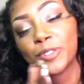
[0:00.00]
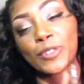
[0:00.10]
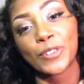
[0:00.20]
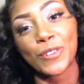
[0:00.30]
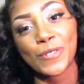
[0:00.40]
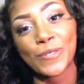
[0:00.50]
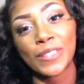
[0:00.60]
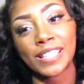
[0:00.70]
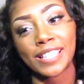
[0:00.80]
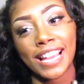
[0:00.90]
So
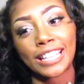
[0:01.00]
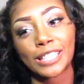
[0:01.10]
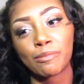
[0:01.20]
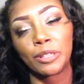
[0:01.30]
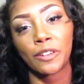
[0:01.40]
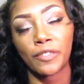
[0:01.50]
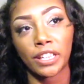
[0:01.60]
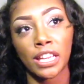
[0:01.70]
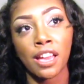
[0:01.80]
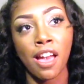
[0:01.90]
this is actually pretty
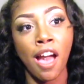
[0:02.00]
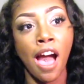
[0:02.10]
funny.